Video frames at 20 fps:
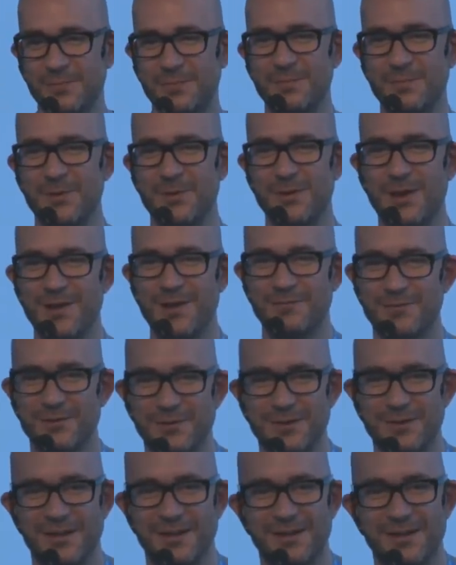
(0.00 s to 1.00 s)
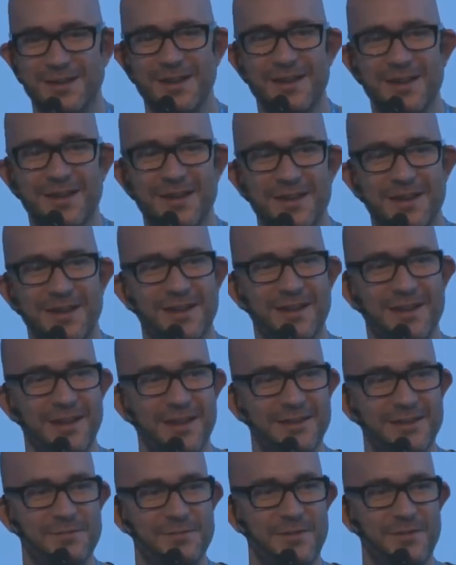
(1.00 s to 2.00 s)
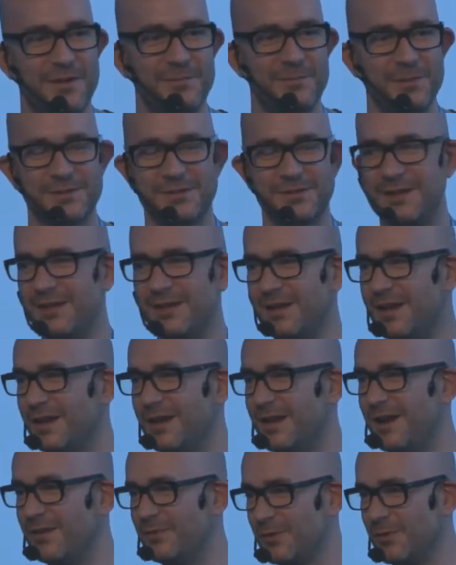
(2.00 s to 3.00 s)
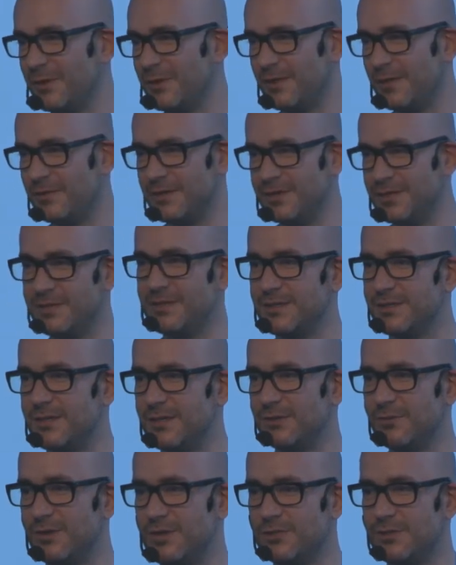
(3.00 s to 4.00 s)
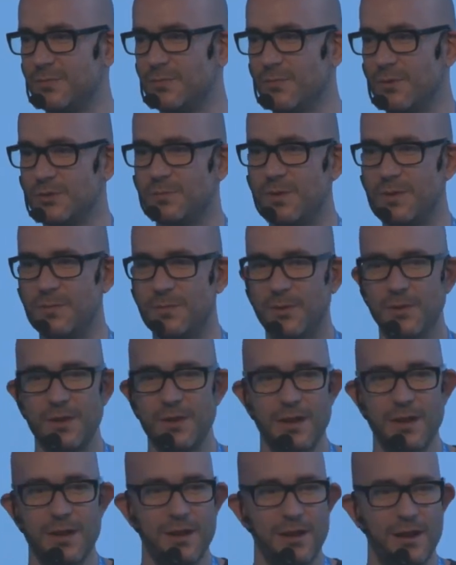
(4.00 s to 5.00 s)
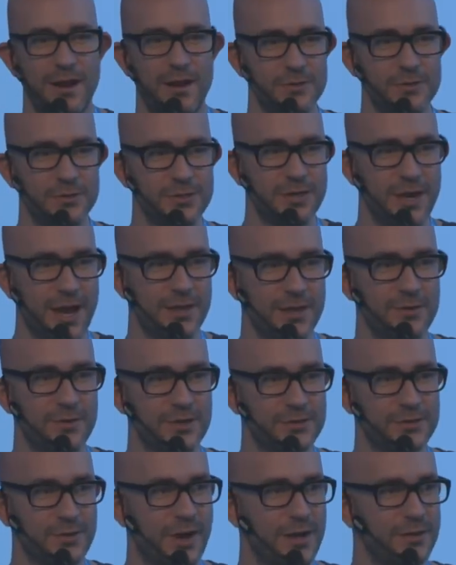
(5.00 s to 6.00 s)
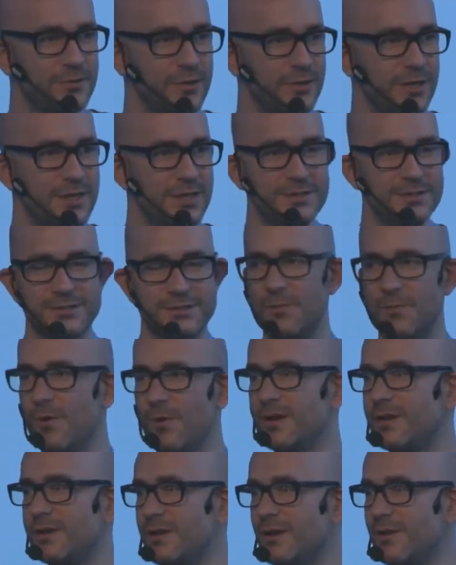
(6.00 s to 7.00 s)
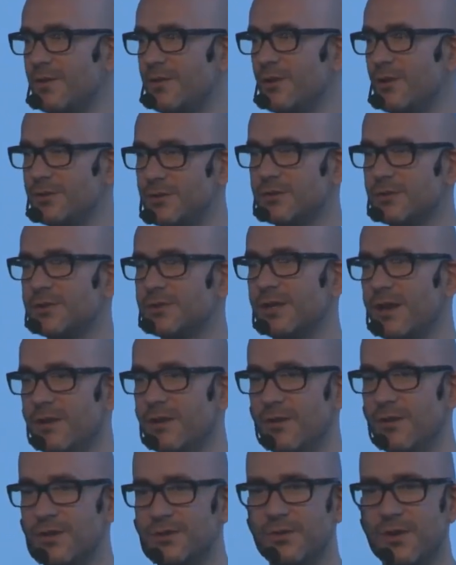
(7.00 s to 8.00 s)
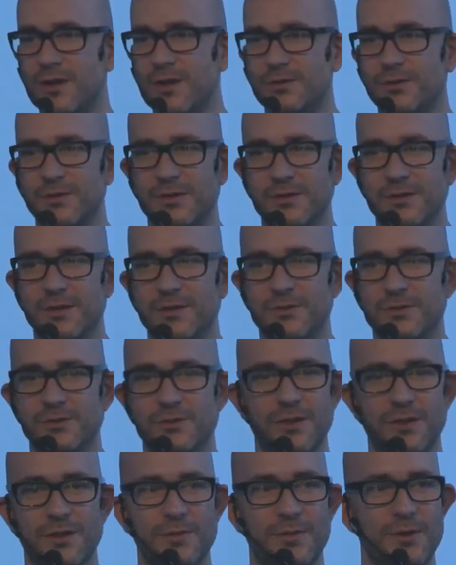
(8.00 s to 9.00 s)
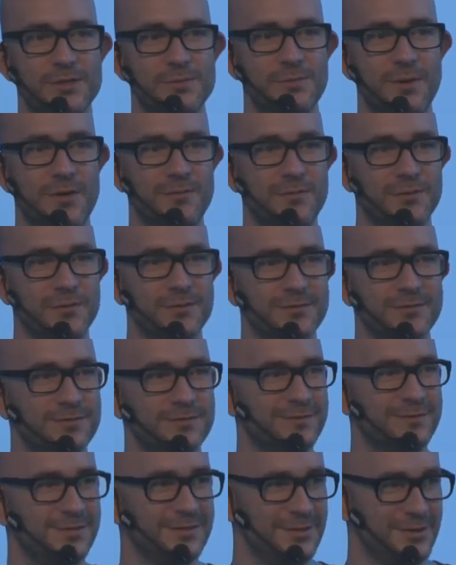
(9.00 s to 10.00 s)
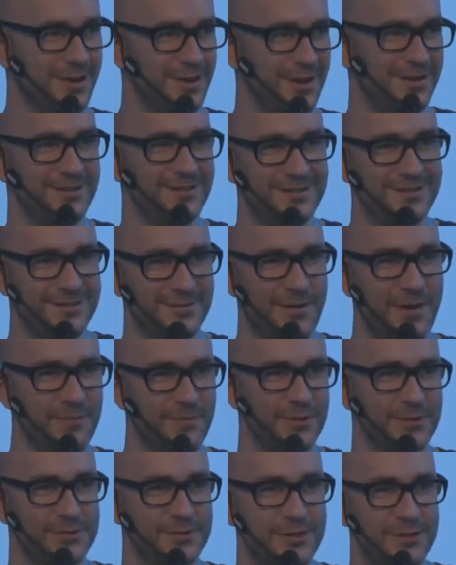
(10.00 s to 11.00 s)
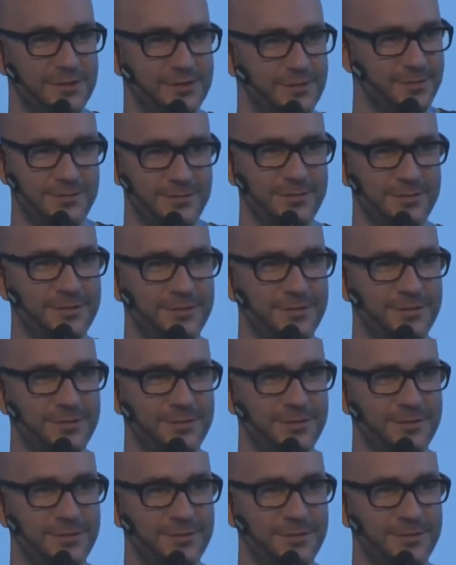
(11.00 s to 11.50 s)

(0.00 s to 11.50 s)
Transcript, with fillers: people iPhone and 85% uh, uh, Android. And this is the situation. Most people are using iOS or Android. Is someone here not using iOS or Android on, on their smartphone? Okay, Firefox OS, no?